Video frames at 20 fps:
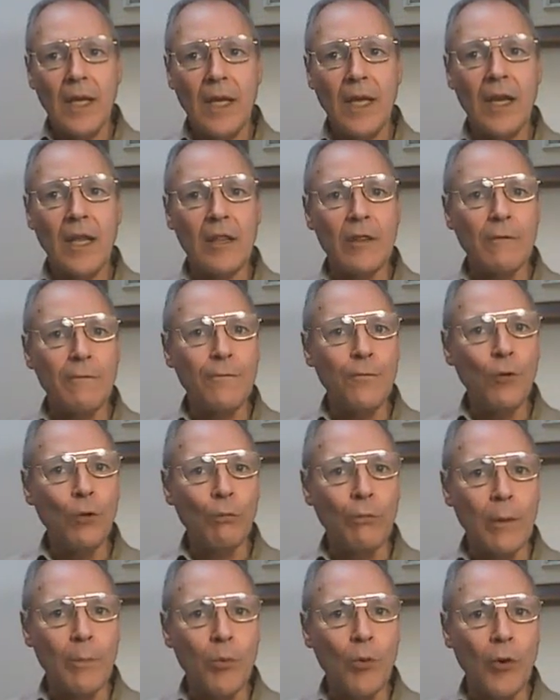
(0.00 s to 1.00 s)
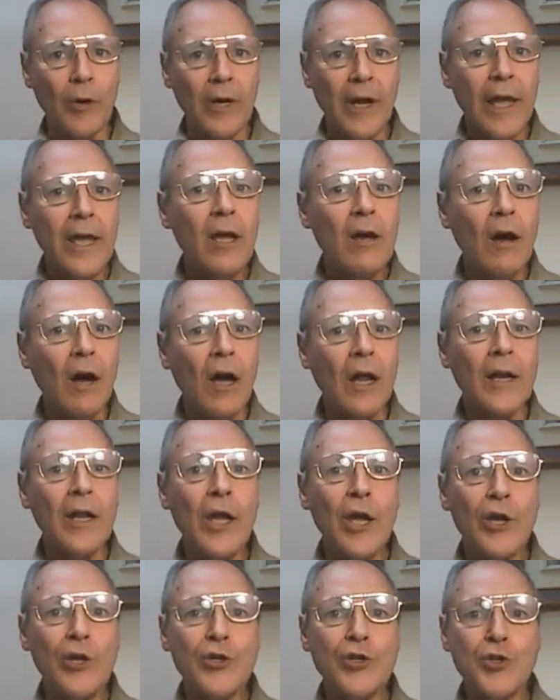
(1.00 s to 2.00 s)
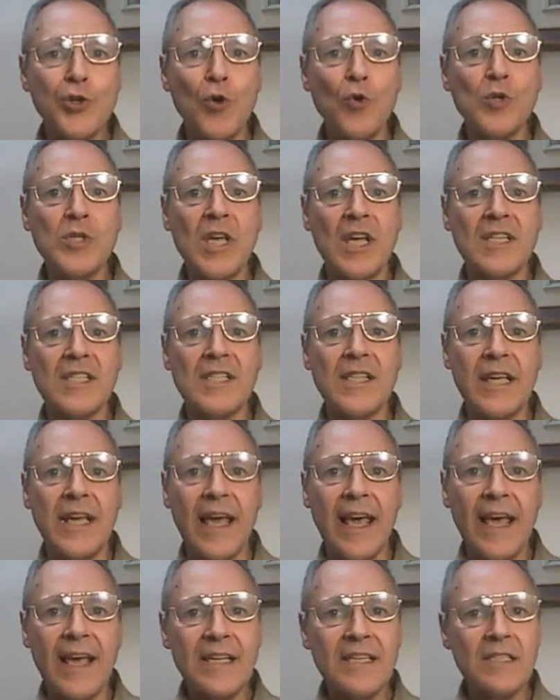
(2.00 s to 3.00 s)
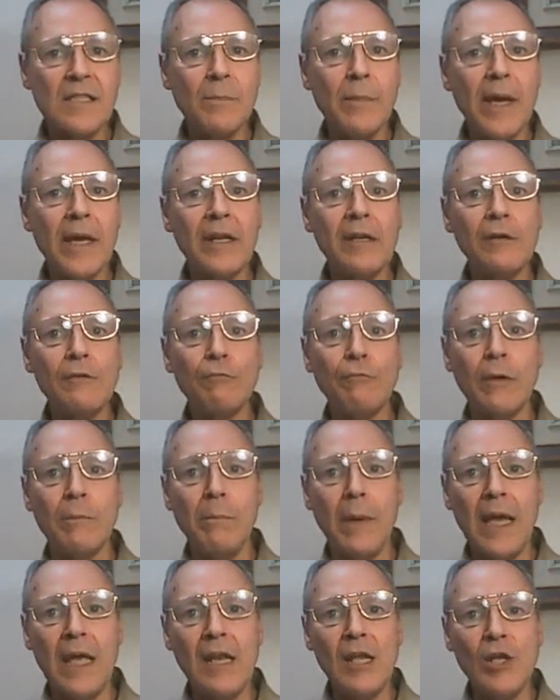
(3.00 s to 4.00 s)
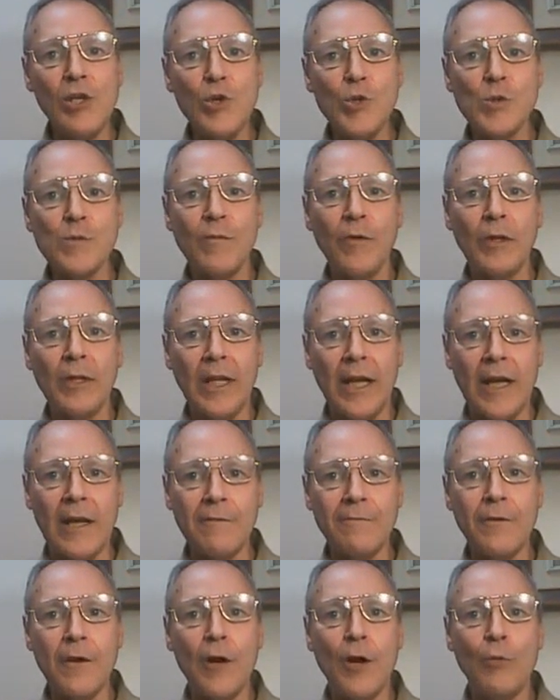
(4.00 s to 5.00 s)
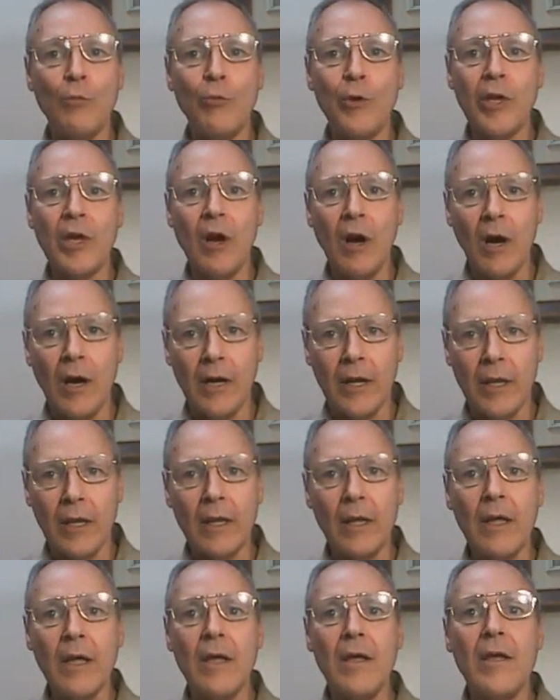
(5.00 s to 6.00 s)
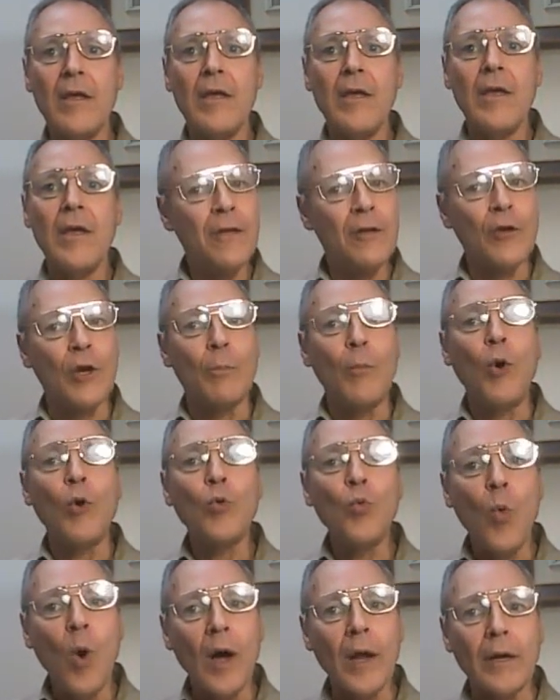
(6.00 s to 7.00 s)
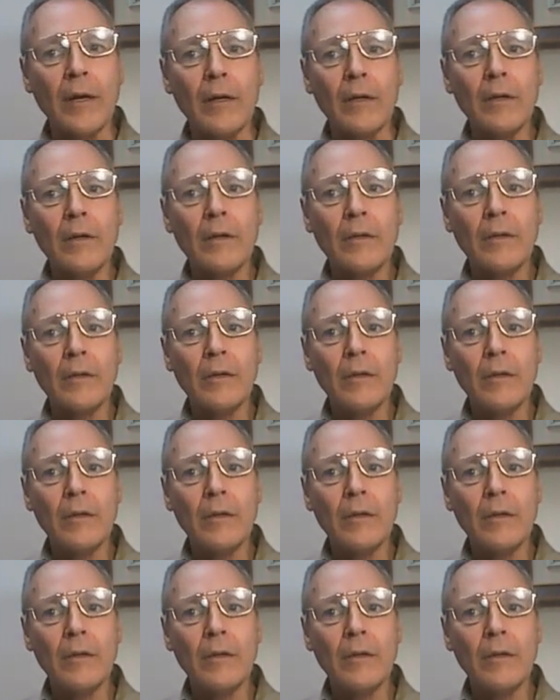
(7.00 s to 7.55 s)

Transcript: Hitting the full report icon shows us the estimated remaining useful life regarding failure mode 1.